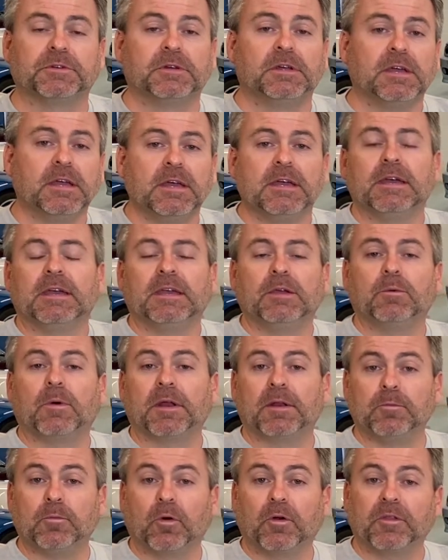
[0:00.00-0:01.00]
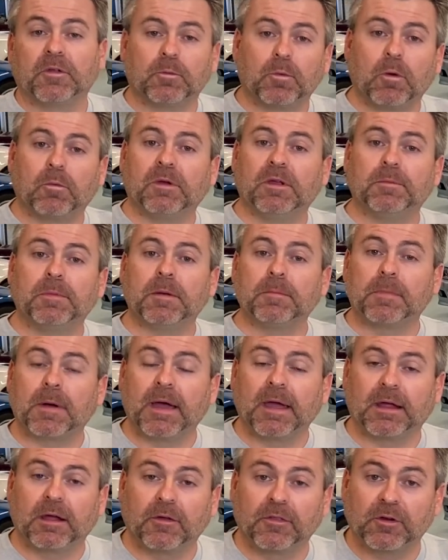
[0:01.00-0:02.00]
And he wanted more than what we had been
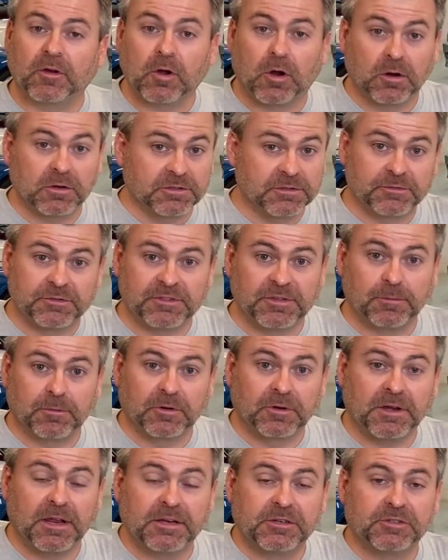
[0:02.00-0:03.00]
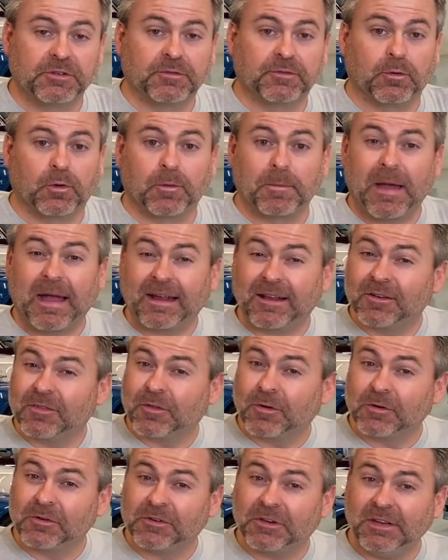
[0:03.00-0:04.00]
buying other cars of similar nature for. Back in
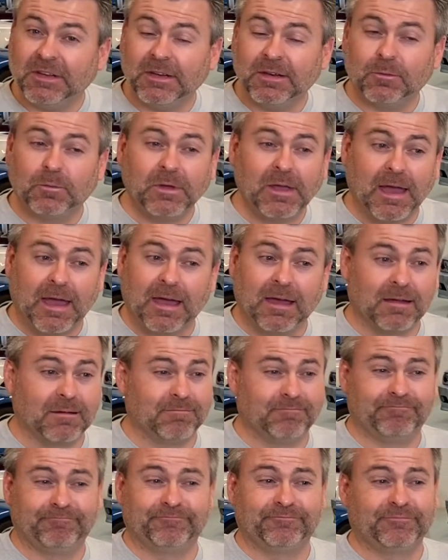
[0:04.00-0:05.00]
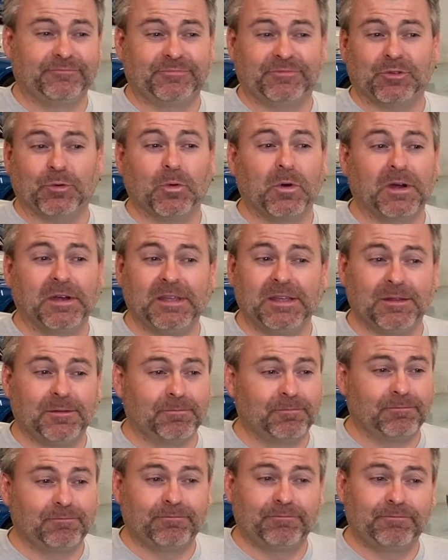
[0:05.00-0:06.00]
13, we had
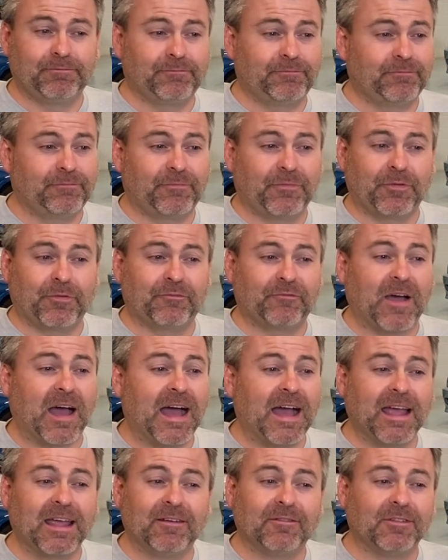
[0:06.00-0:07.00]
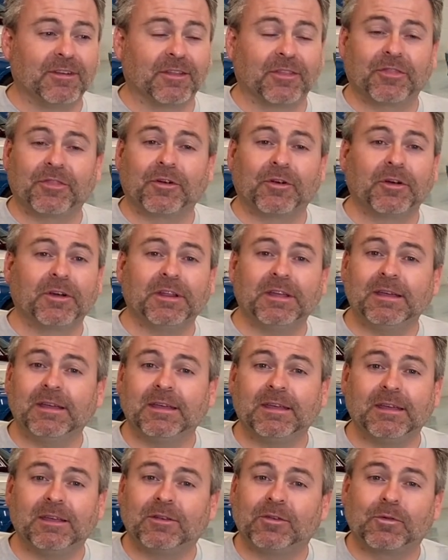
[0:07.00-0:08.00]
25 to 30
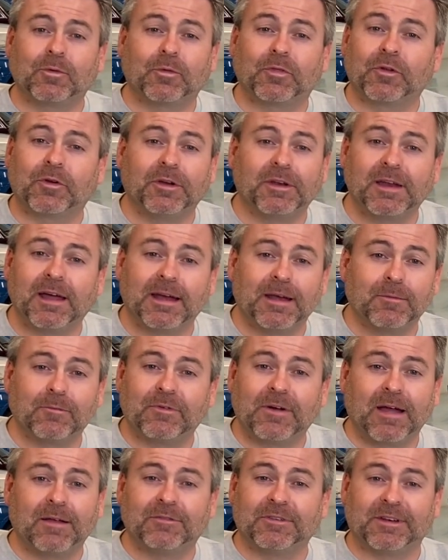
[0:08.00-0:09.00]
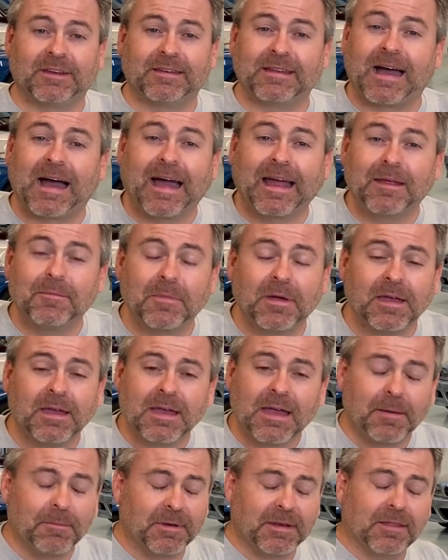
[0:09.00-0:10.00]
E39 M5s at a time.
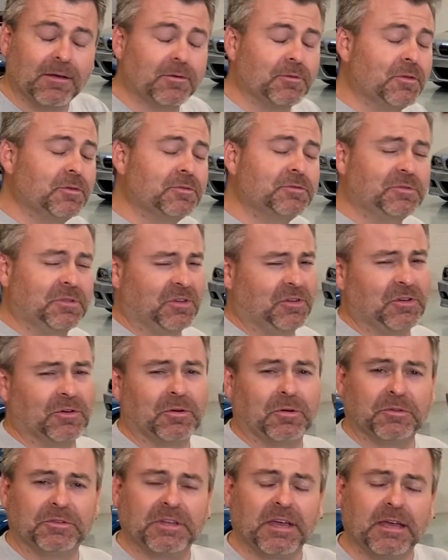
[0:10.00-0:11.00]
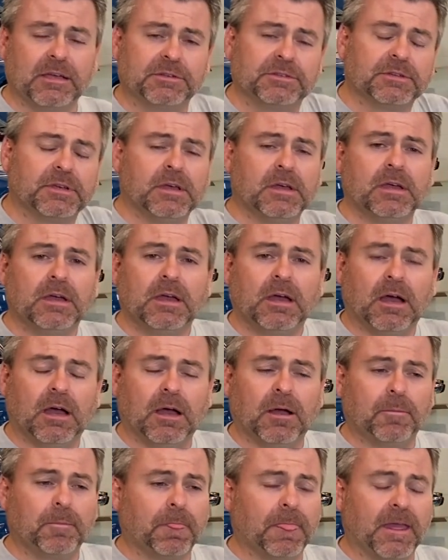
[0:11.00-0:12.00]
I mean, those were the good old days.
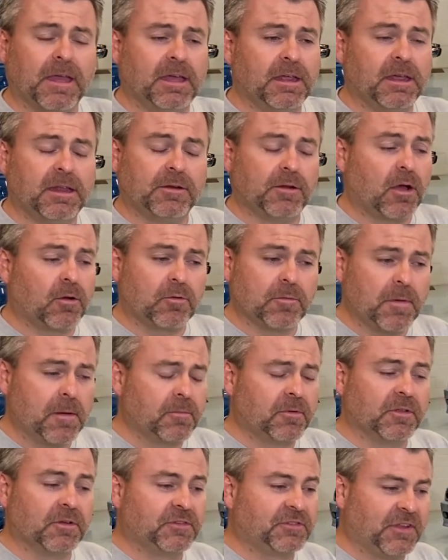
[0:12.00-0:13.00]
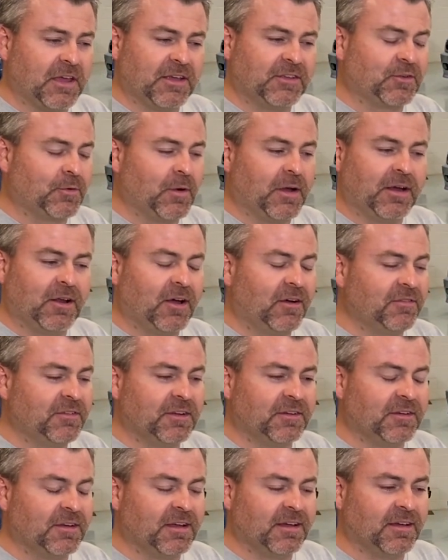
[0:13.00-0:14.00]
And I'll remember those days quite
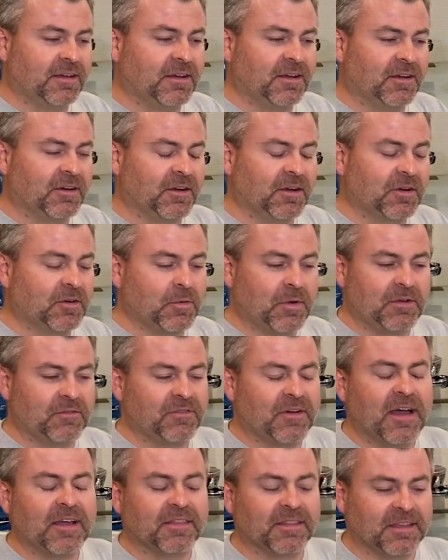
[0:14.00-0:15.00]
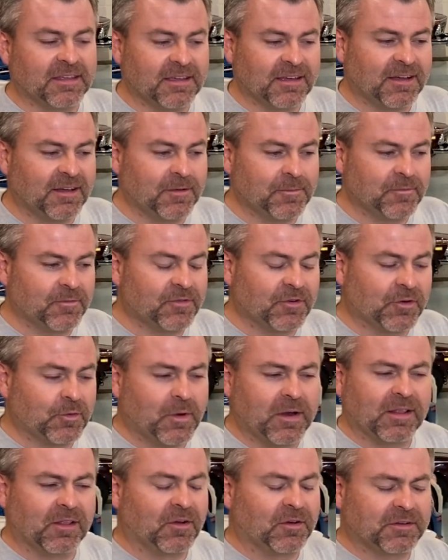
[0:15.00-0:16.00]
often, or quite fondly, for
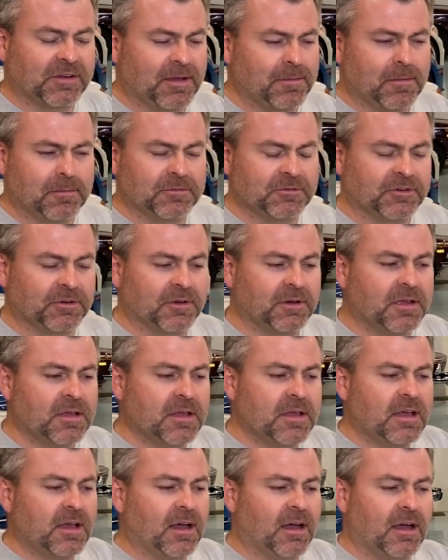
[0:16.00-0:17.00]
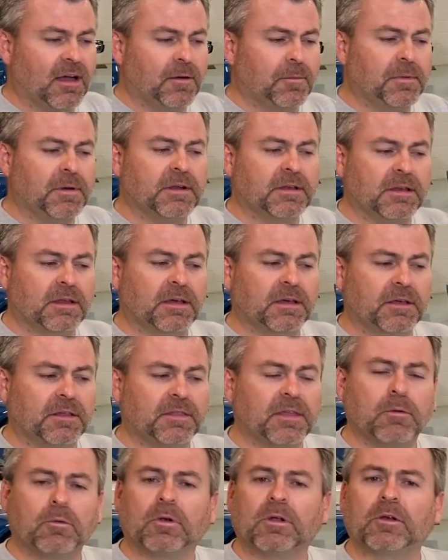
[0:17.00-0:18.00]
quite a long time, I'm sure. But
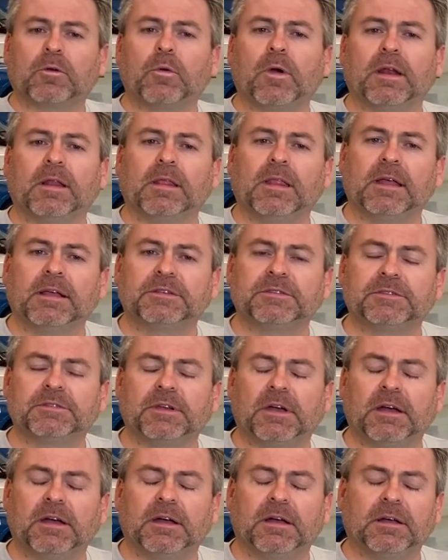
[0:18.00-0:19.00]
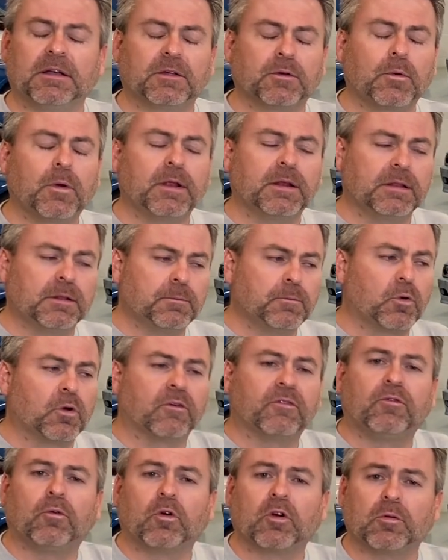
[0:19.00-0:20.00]
they were quite
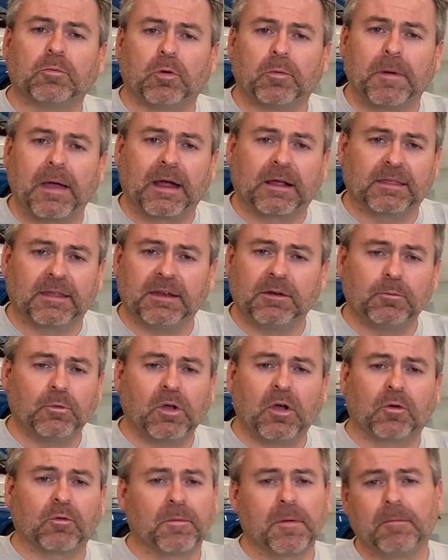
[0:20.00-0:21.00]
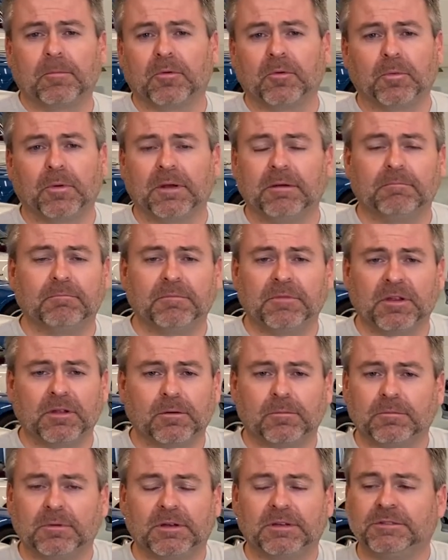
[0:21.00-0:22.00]
more affordable back then. And we all remember when, you
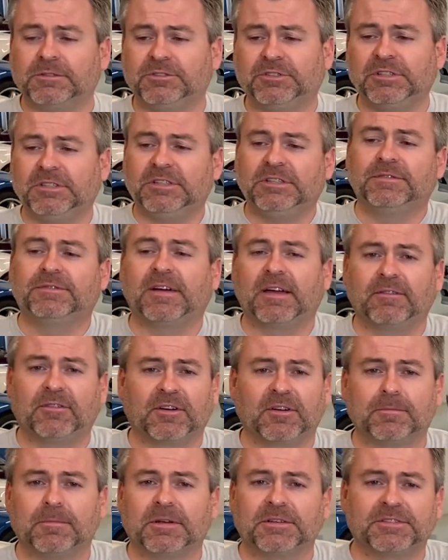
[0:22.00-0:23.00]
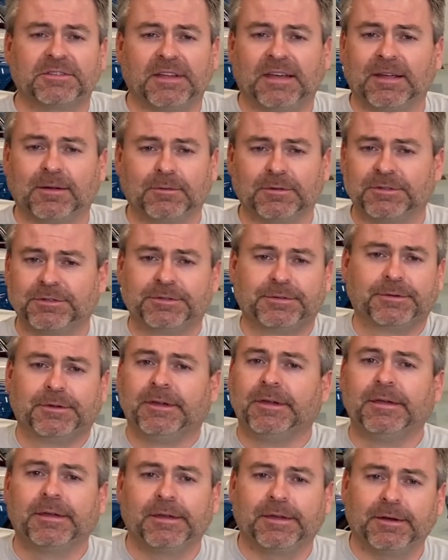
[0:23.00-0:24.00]
know, a GT 500 Mustang was,
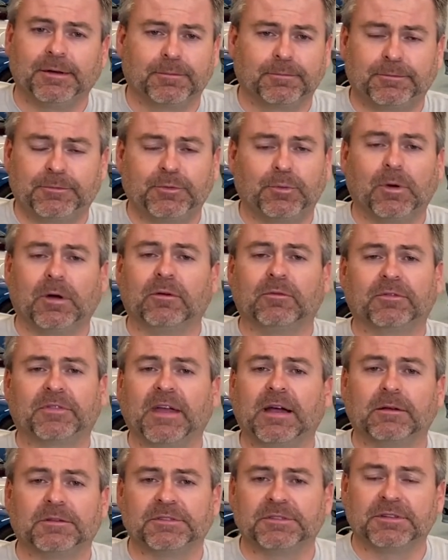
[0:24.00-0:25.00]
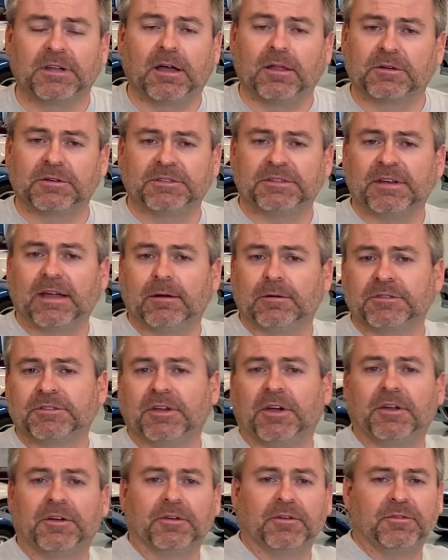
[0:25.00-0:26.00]
you know, $12,000, and now it's
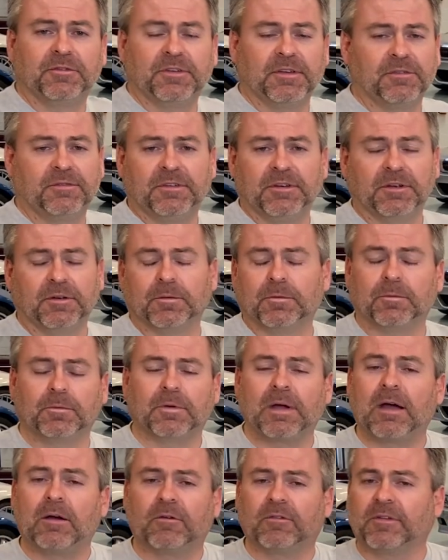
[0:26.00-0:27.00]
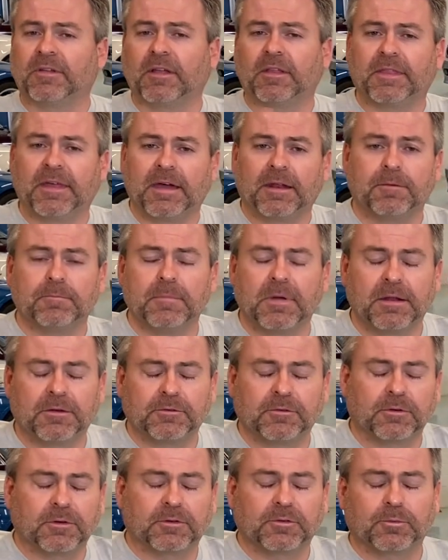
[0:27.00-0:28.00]
150, or however all that
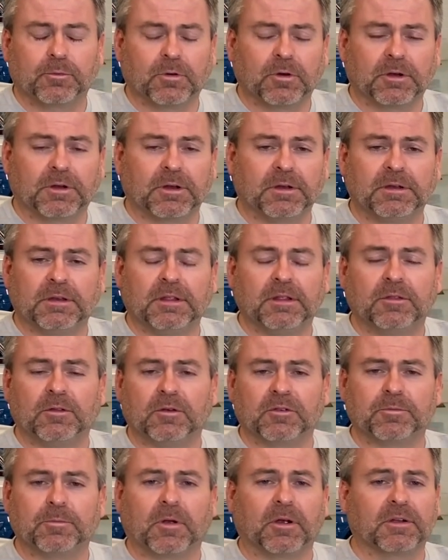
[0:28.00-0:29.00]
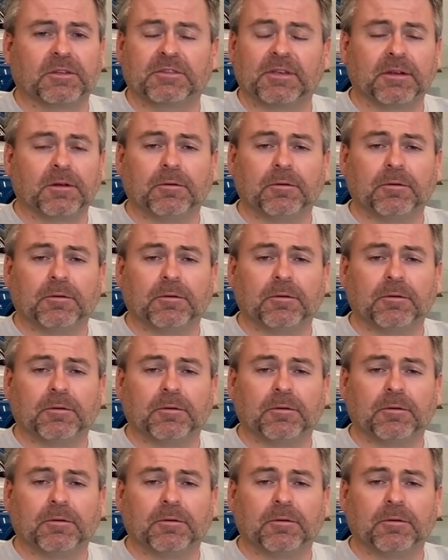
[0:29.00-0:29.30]
metrics work in those markets.